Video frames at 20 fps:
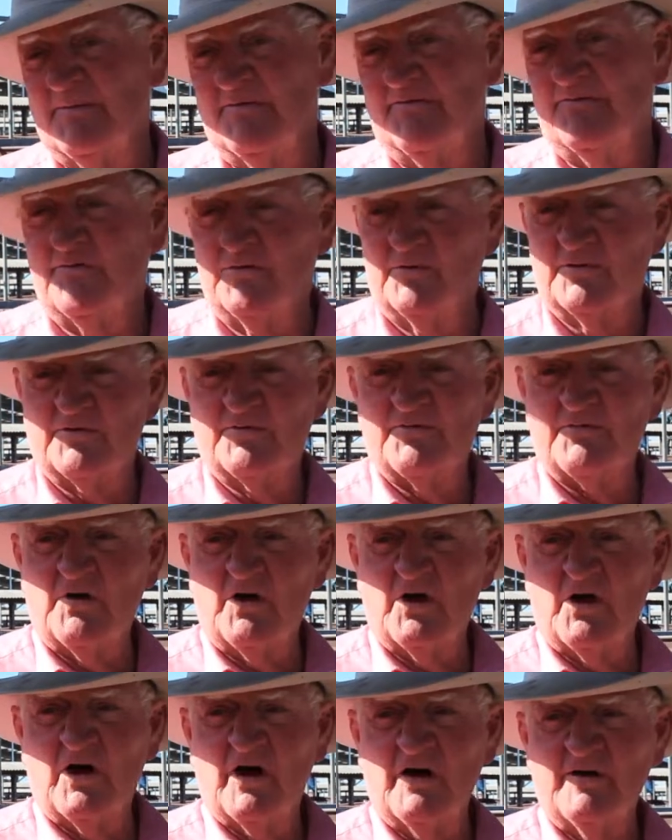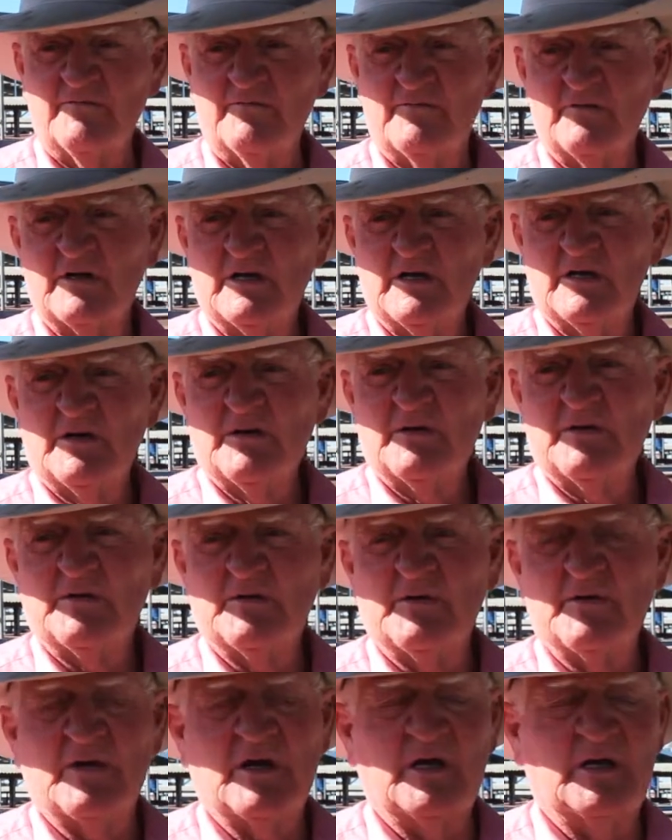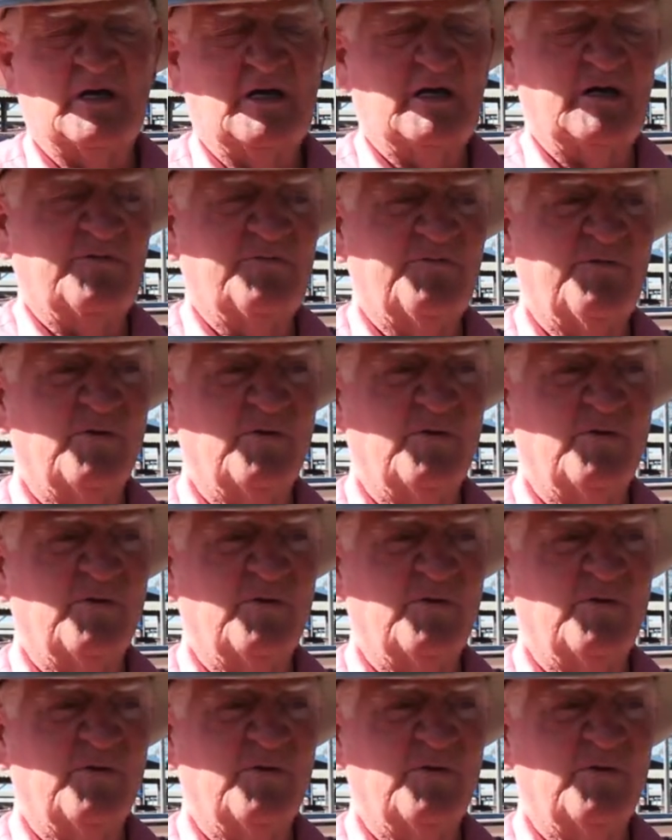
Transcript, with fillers: probably four to five. Uh,